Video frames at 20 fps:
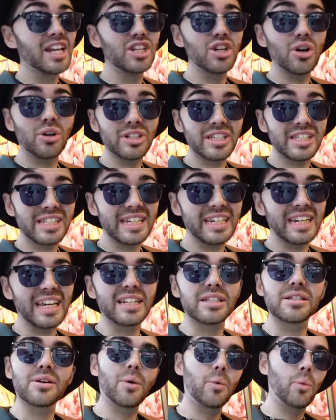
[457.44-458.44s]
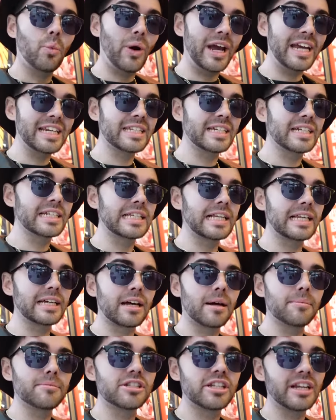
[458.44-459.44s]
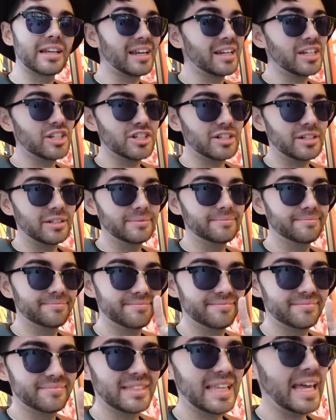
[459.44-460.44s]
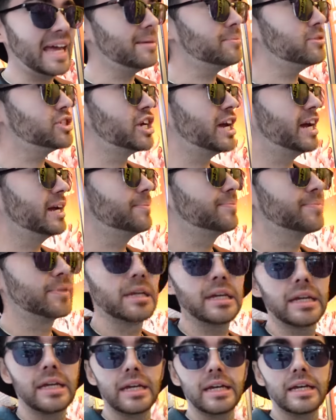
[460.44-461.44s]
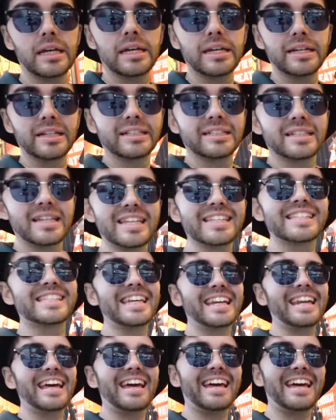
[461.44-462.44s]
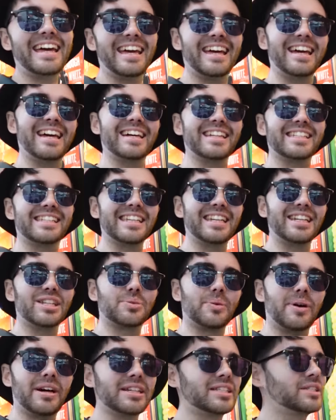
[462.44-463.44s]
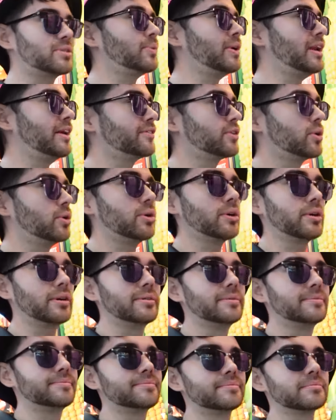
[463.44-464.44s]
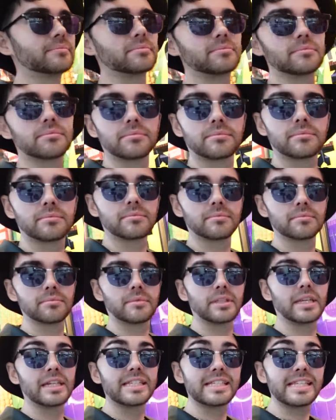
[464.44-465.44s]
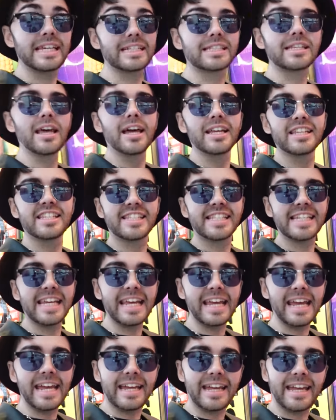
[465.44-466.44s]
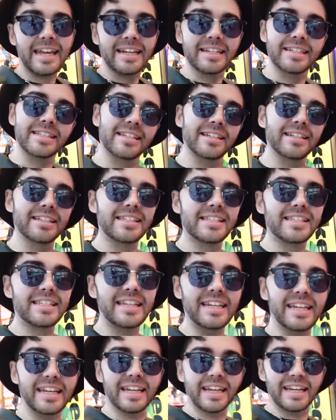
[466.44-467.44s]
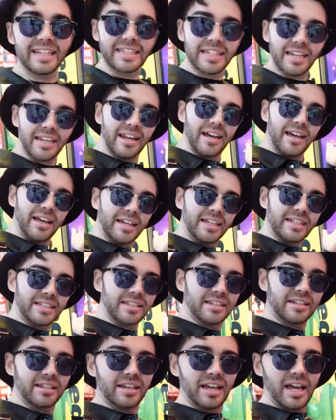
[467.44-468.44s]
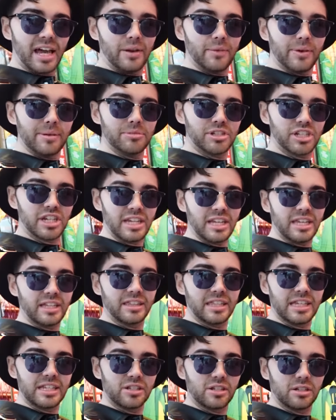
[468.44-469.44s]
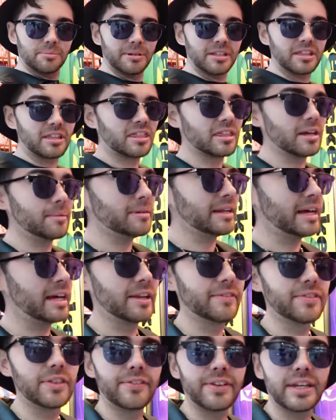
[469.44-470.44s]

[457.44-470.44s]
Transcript: Not seen it. Waiting until it comes to London. MJ. Seen it! Seen it twice. We love corn. Six, seeing it, seeing it tonight. OMG, this could be the thumbnail of the